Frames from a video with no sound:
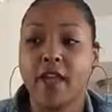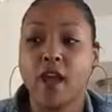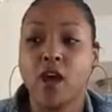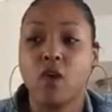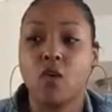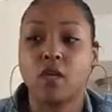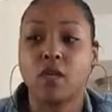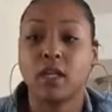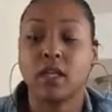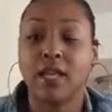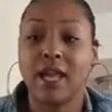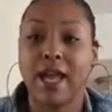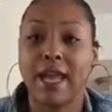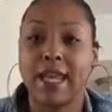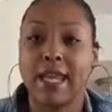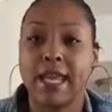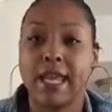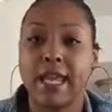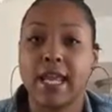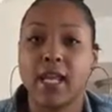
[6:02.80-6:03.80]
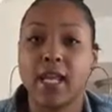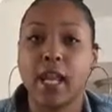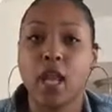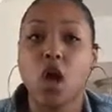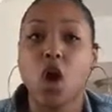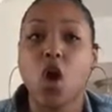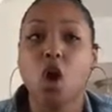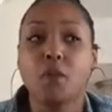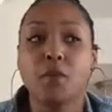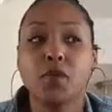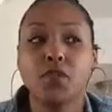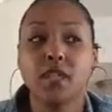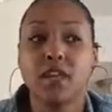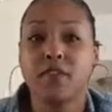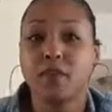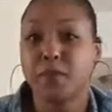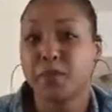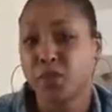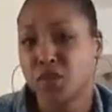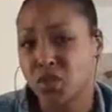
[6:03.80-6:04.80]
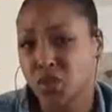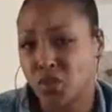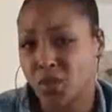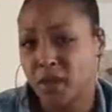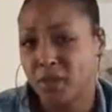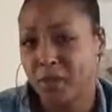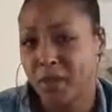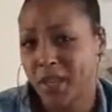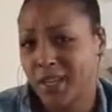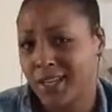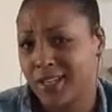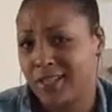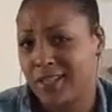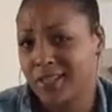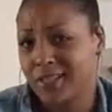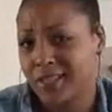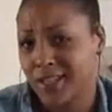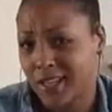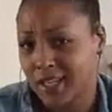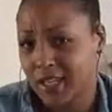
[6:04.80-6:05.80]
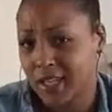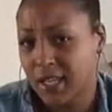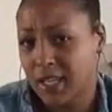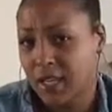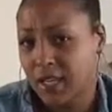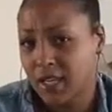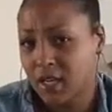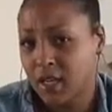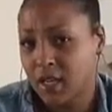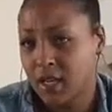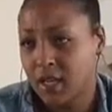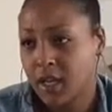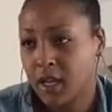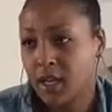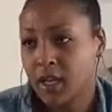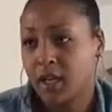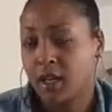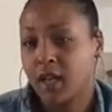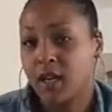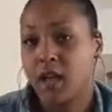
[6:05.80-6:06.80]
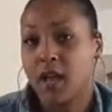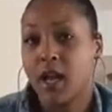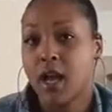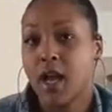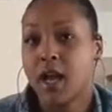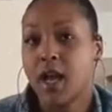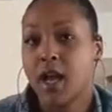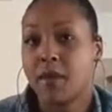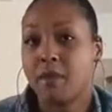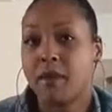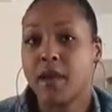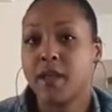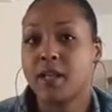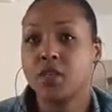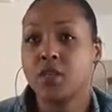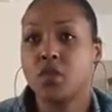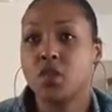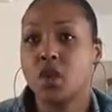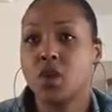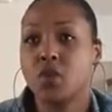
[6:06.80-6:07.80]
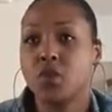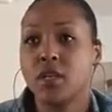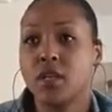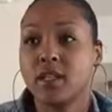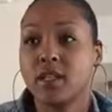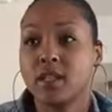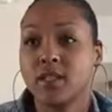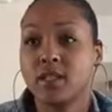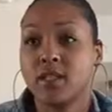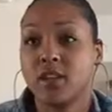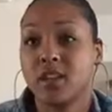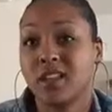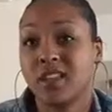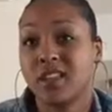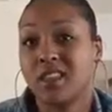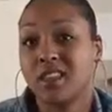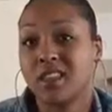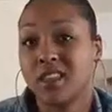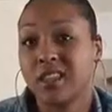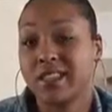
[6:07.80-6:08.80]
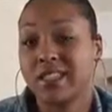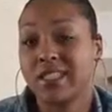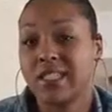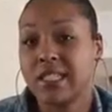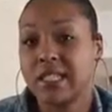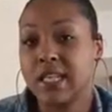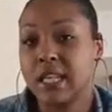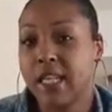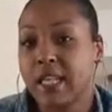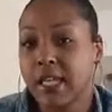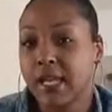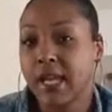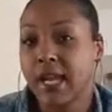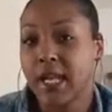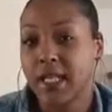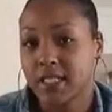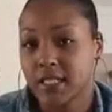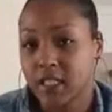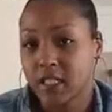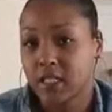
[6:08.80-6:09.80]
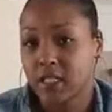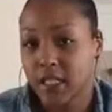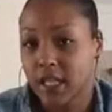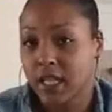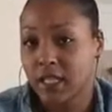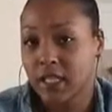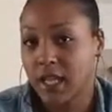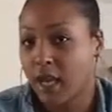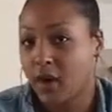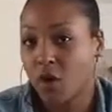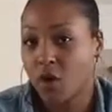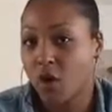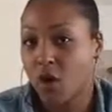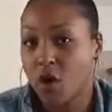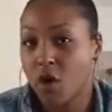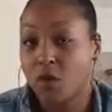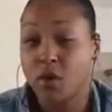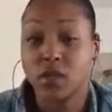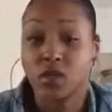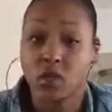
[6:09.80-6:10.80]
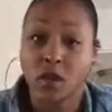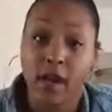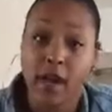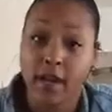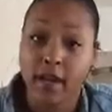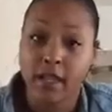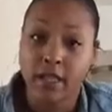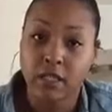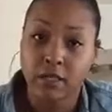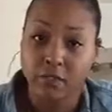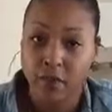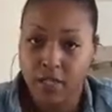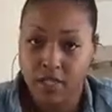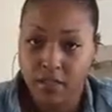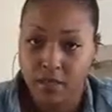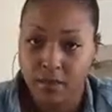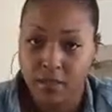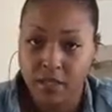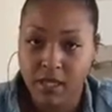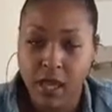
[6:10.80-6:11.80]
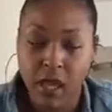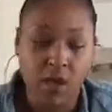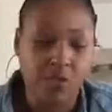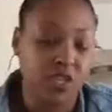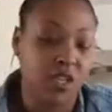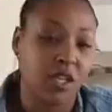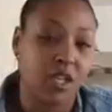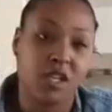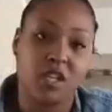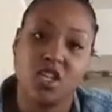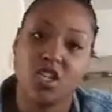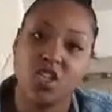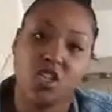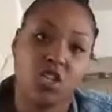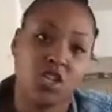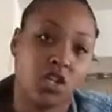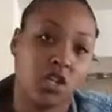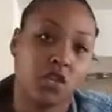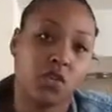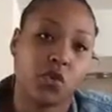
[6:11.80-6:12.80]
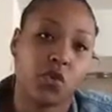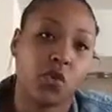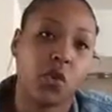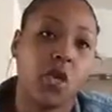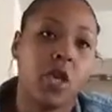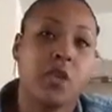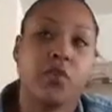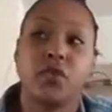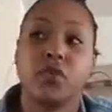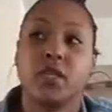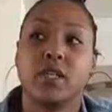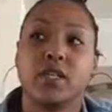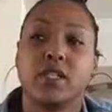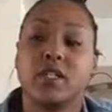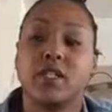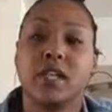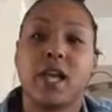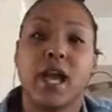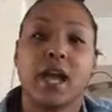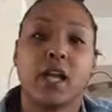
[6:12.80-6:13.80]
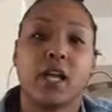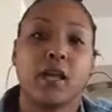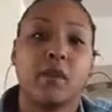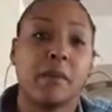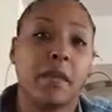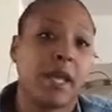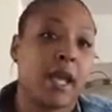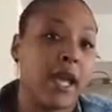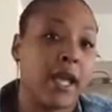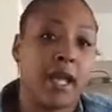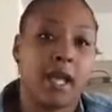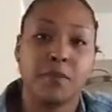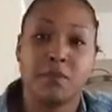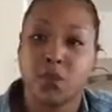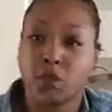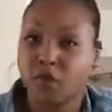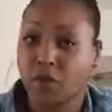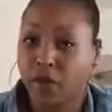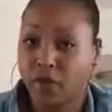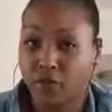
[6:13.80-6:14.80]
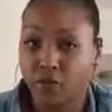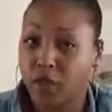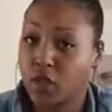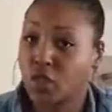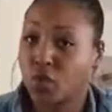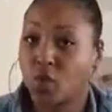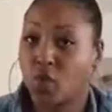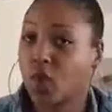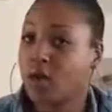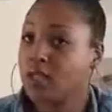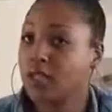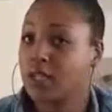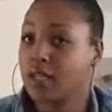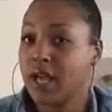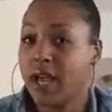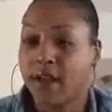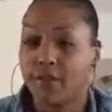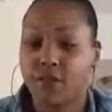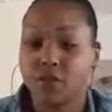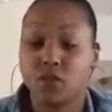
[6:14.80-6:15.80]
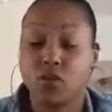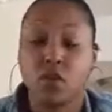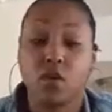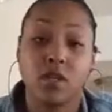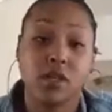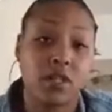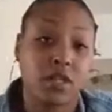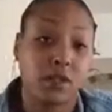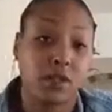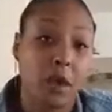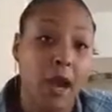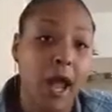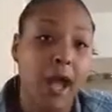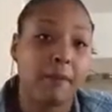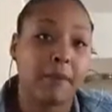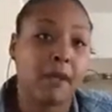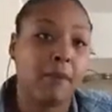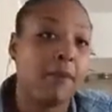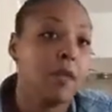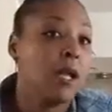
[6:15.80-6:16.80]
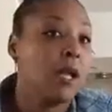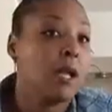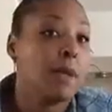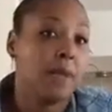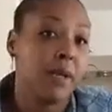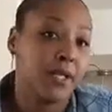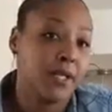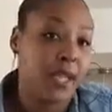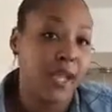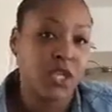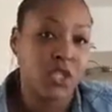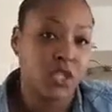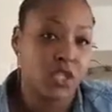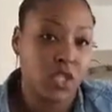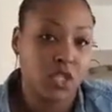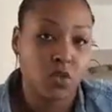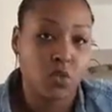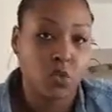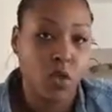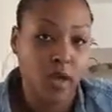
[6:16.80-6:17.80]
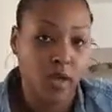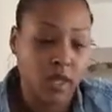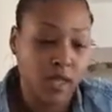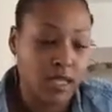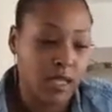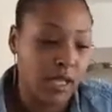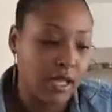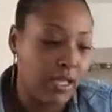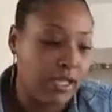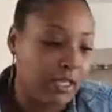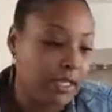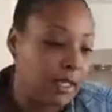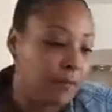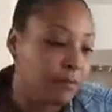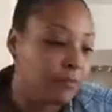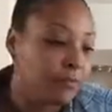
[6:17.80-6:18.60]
hold a lot in. They almost have a persona of being sneaky, but I don't necessarily think it's sneaky. I just think they don't always know how to express themselves. Again, this is general, so this is not going to be hang-ups of every Taurus and every Taurus's problem, but that's just one of the things.